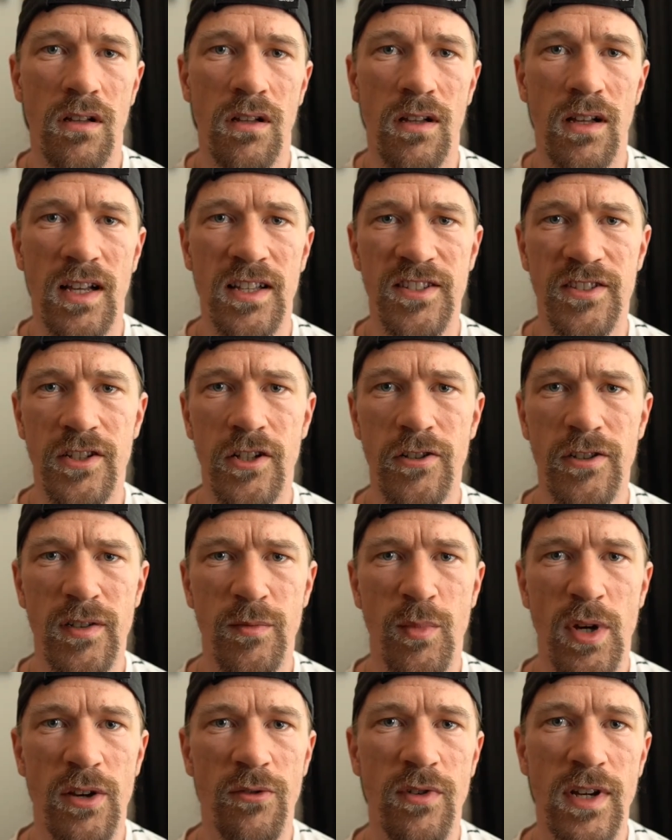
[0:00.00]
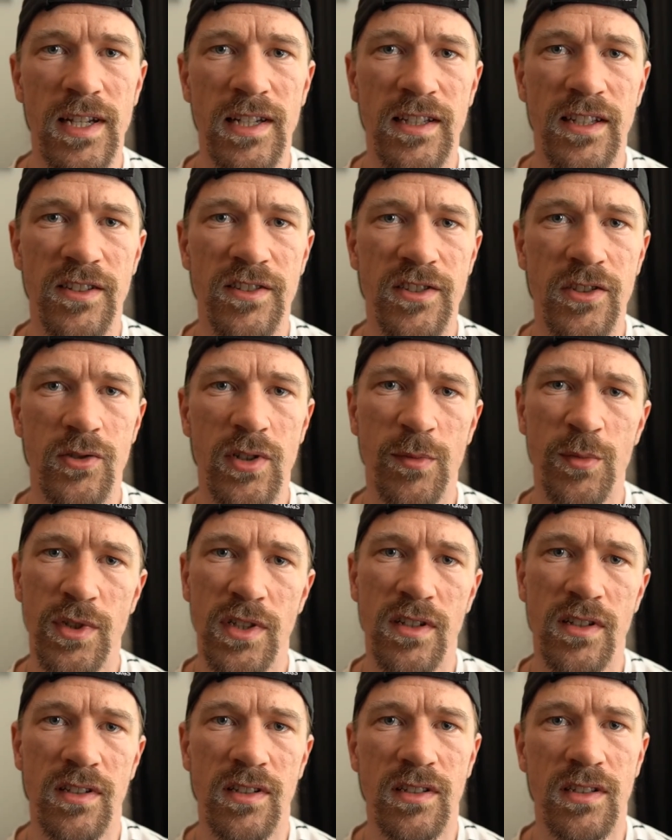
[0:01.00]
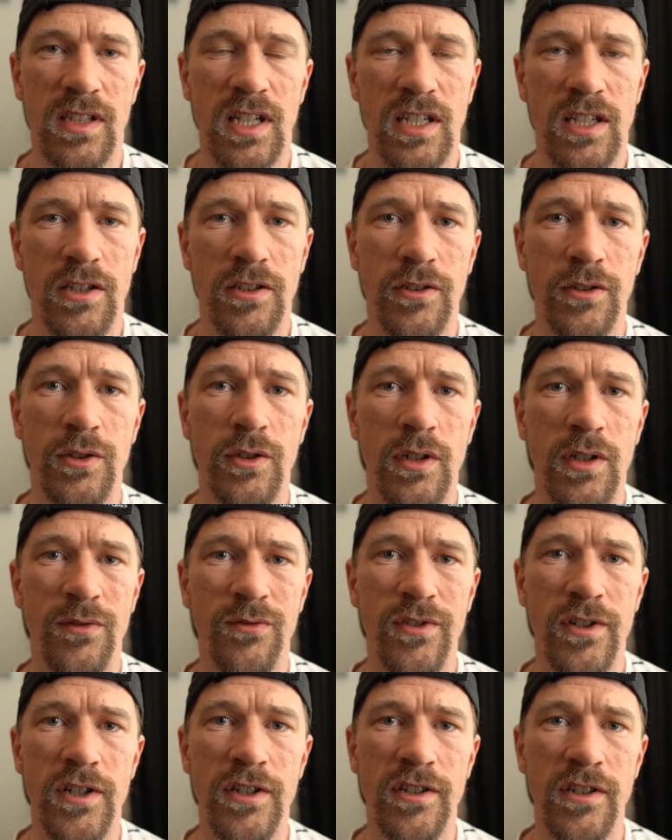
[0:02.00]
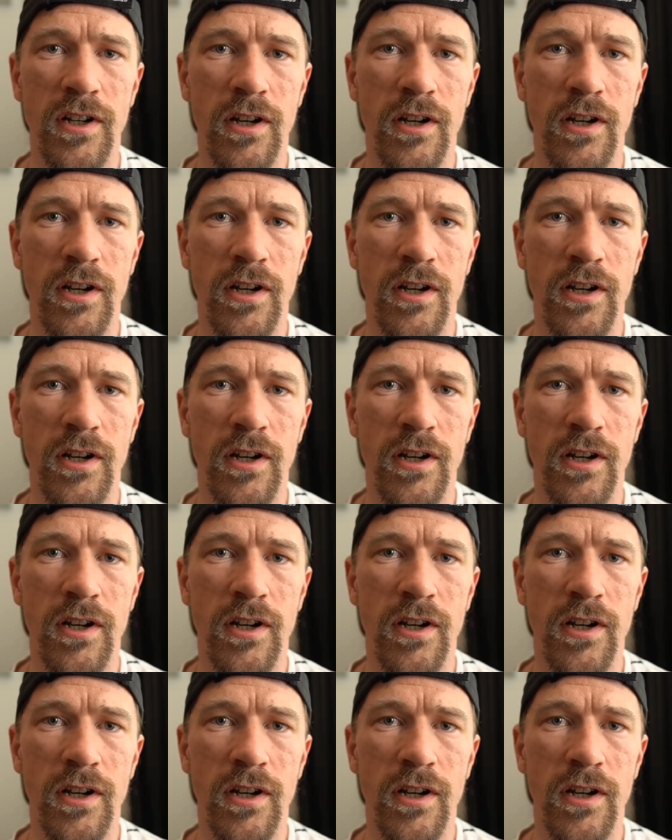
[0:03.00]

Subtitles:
I started by writing a script that could convert